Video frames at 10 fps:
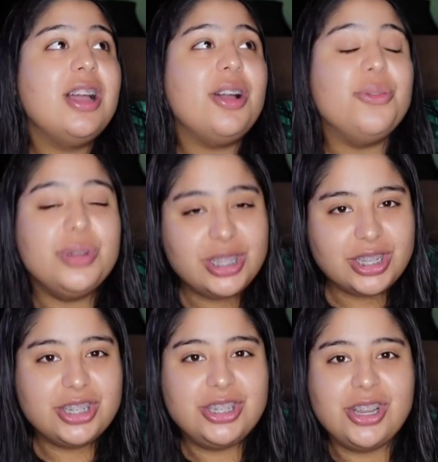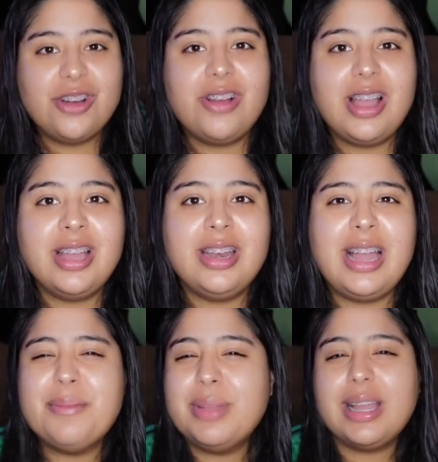a really good show, and
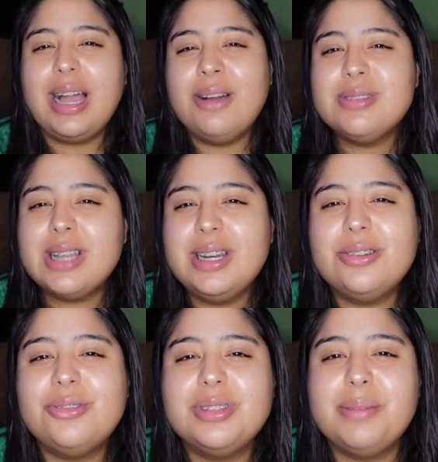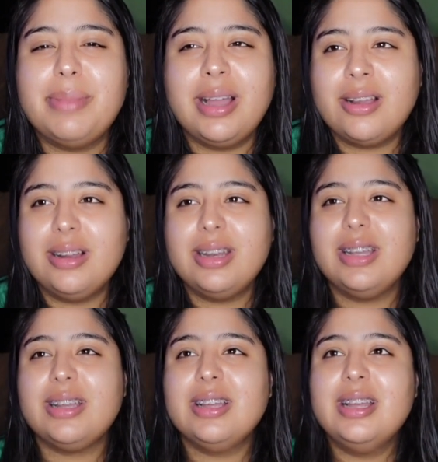I'm like, I was kind of holding back on
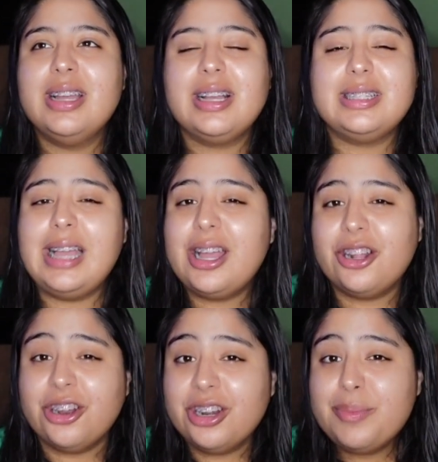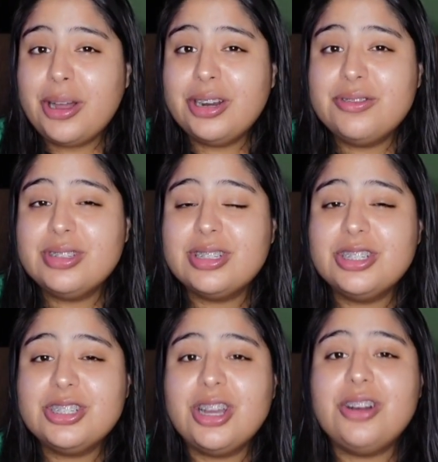it because I had heard about it was a
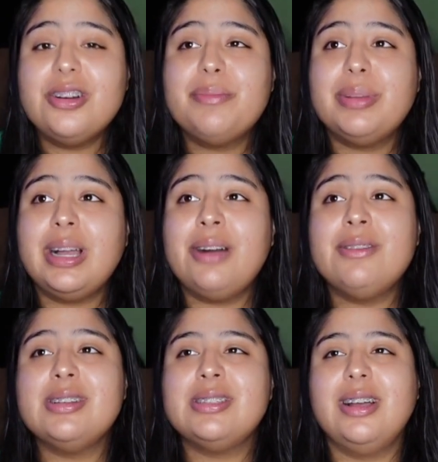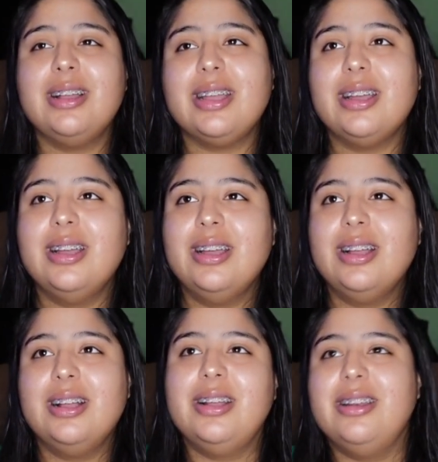good show, but I was not like,
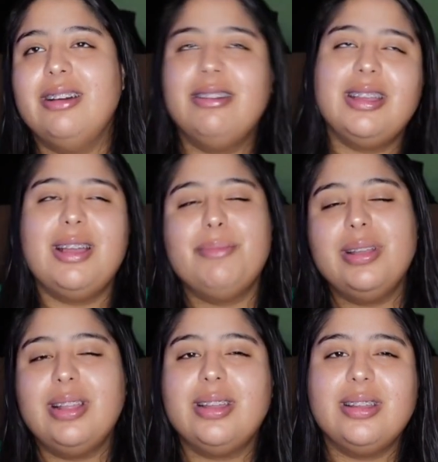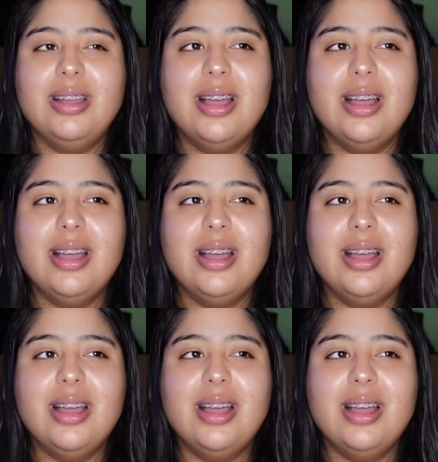no, it can't be like